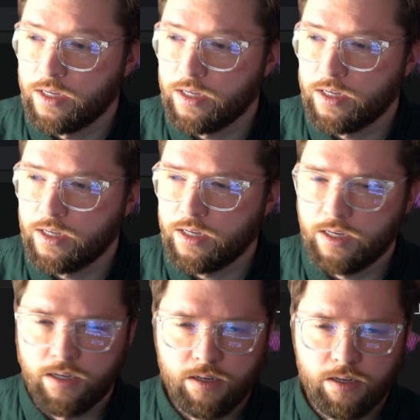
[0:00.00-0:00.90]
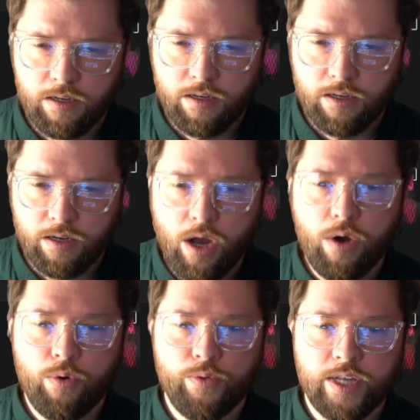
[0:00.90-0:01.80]

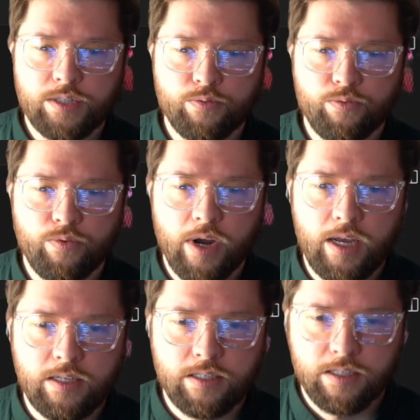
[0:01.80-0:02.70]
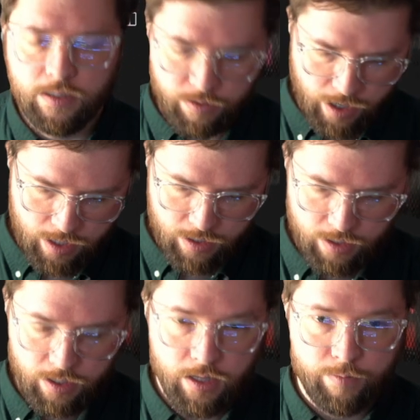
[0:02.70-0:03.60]
Oh, that's right. Okay,
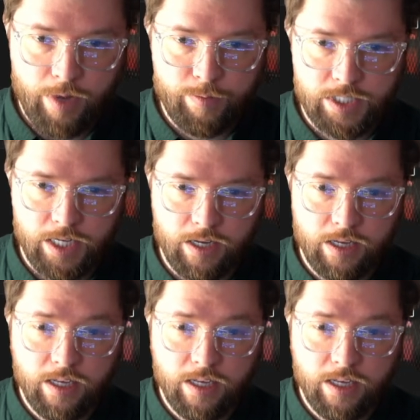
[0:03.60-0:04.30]
my mistake.